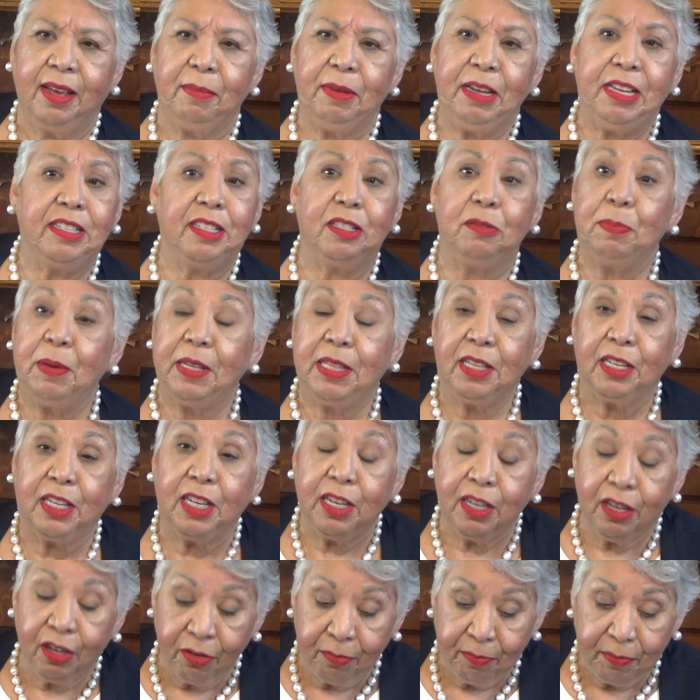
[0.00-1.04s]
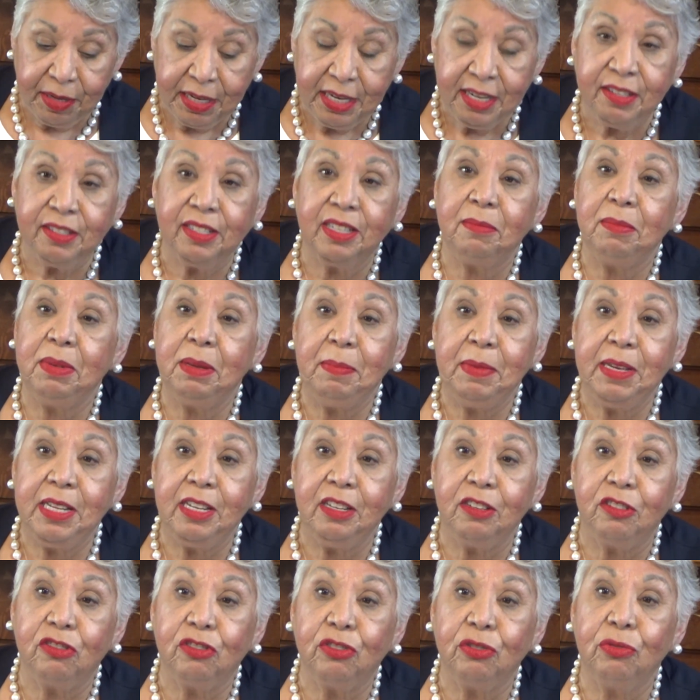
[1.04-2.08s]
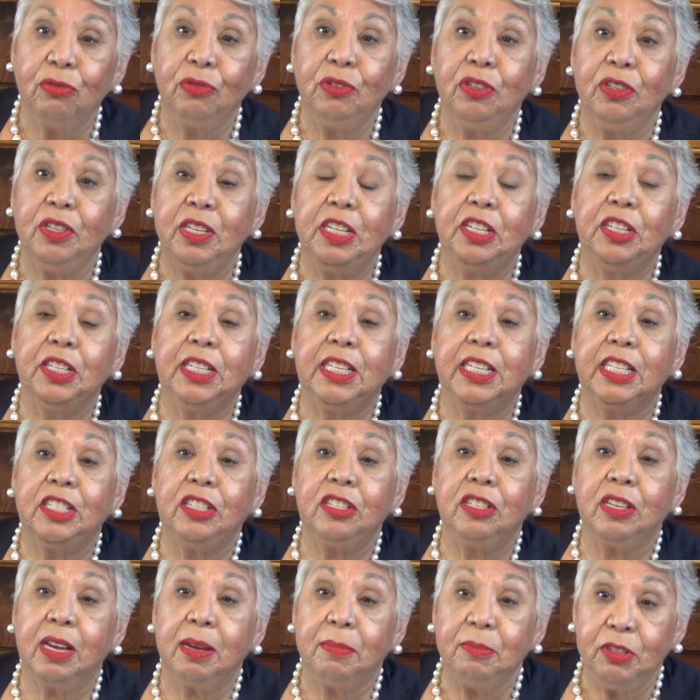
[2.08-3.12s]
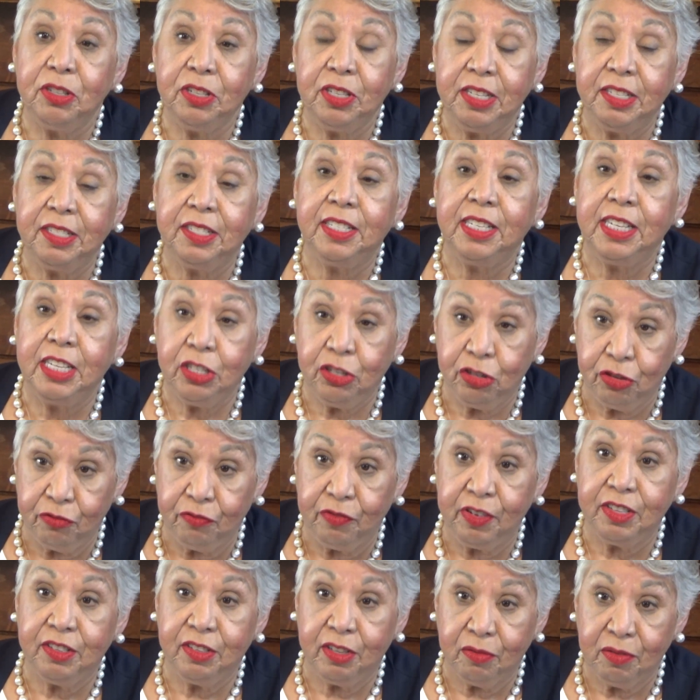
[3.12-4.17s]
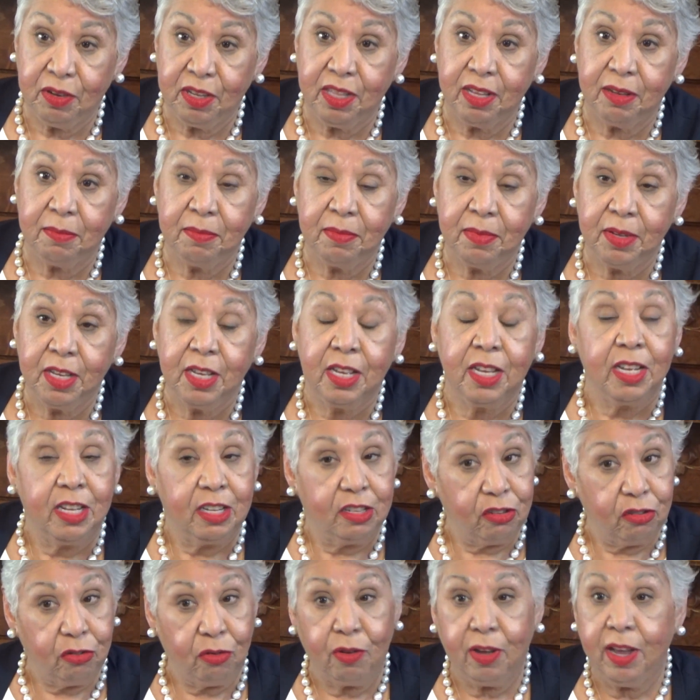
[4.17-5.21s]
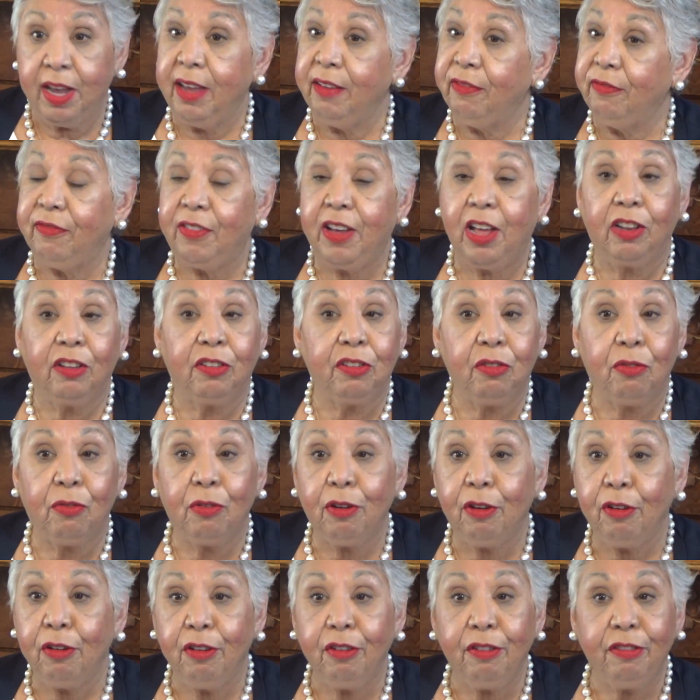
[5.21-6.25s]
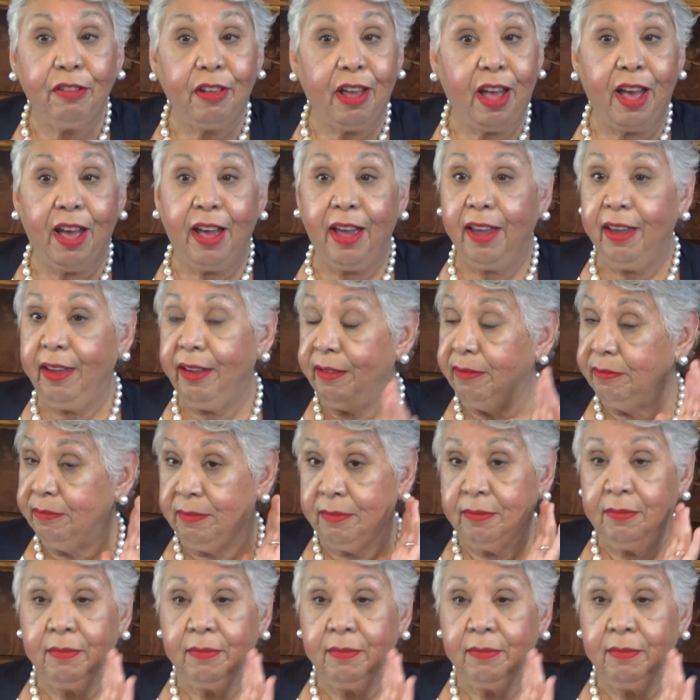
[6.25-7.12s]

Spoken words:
He says, but the committee's going to be meeting soon. You need to get up to D.C. to visit with them. So I followed orders. I,